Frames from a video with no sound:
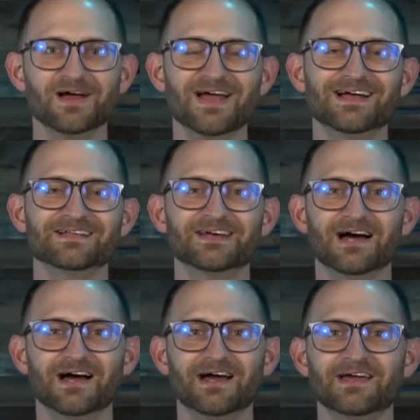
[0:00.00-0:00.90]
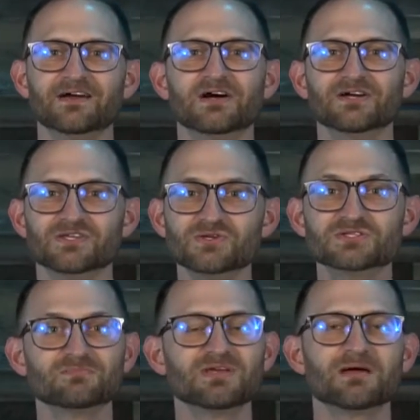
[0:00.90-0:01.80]
and I
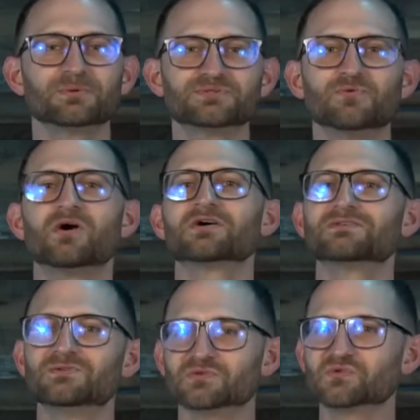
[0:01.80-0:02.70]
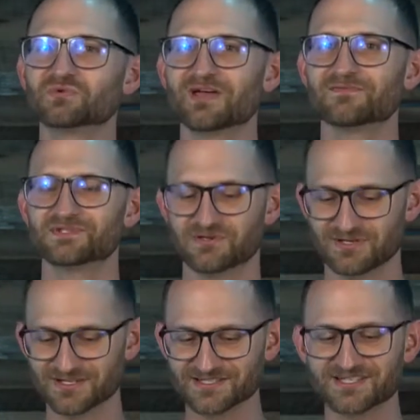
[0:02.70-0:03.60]
used to be able to walk into a school
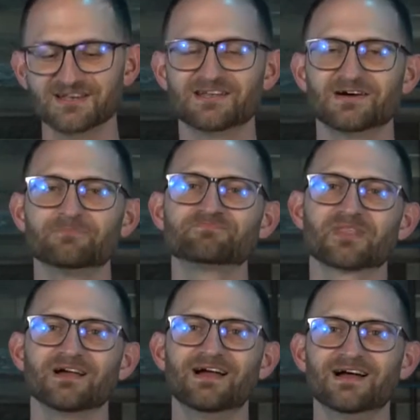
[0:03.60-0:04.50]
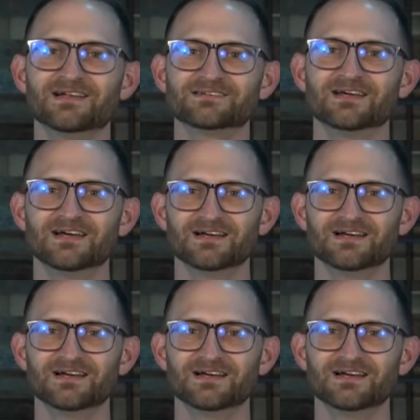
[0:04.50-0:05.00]
cafeteria and sit down at